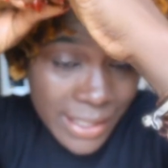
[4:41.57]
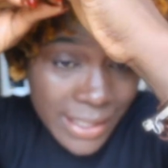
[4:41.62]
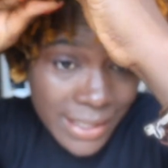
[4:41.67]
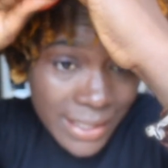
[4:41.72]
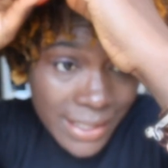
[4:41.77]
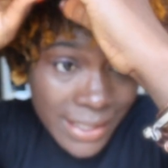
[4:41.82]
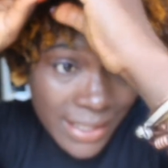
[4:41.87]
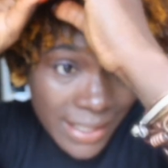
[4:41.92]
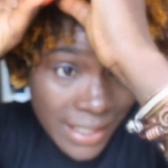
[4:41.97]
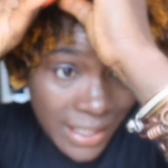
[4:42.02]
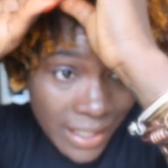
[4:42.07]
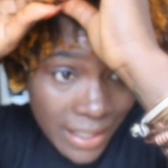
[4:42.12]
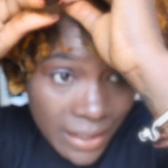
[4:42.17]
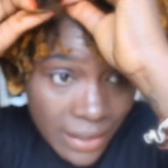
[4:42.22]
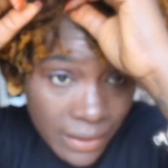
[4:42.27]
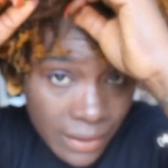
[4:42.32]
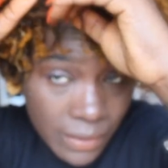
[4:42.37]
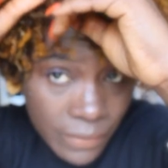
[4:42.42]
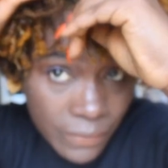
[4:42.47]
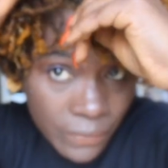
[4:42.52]
This is
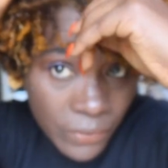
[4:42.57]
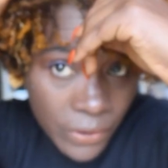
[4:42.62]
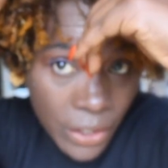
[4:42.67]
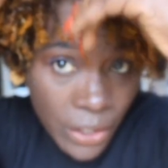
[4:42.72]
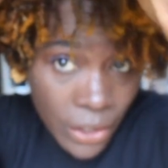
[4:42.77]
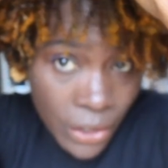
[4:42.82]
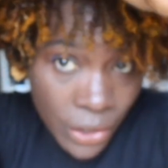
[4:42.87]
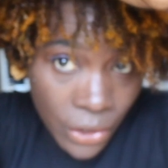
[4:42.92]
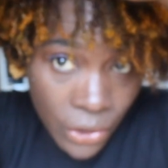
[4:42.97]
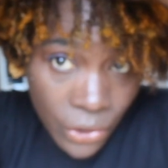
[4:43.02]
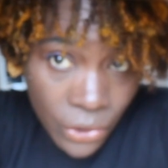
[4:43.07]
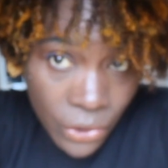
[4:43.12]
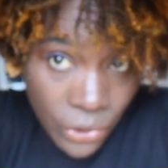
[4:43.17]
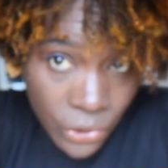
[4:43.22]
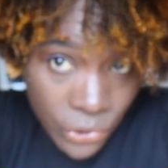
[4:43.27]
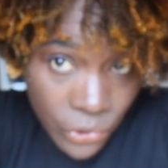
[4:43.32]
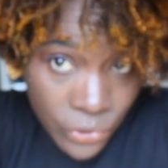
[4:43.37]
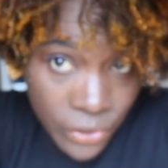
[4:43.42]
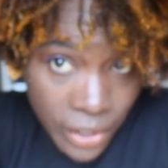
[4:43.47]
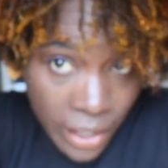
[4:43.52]
if
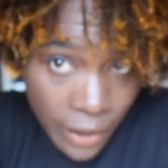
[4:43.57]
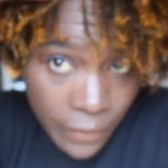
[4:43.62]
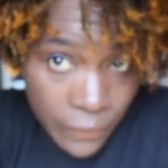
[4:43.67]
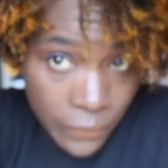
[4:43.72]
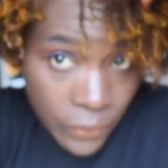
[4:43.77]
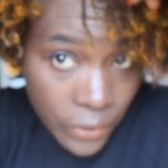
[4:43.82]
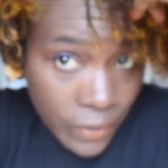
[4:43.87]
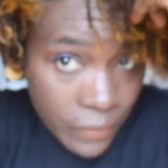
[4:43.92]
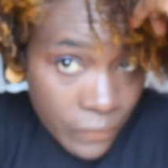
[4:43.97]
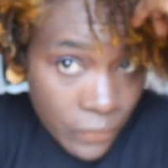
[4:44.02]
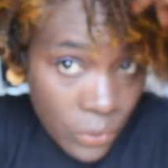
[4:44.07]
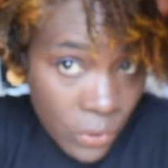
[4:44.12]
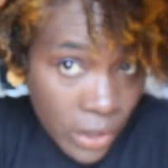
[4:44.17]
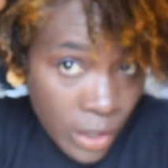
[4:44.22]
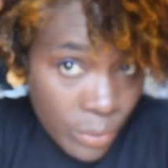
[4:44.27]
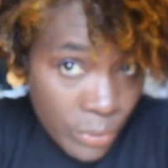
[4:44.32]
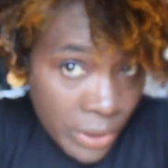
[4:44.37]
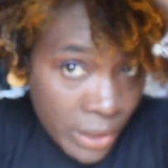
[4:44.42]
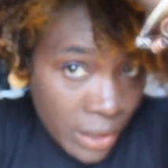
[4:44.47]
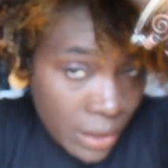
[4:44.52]
you're not
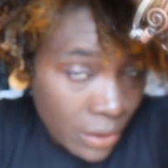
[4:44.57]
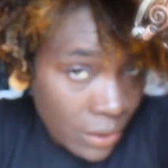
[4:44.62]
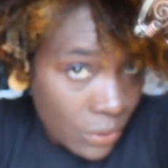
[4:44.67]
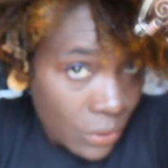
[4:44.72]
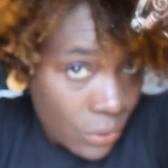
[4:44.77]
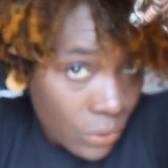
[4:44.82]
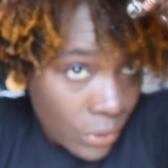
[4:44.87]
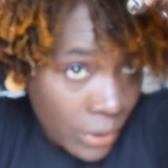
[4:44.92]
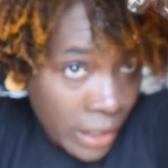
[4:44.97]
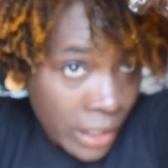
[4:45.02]
free-forming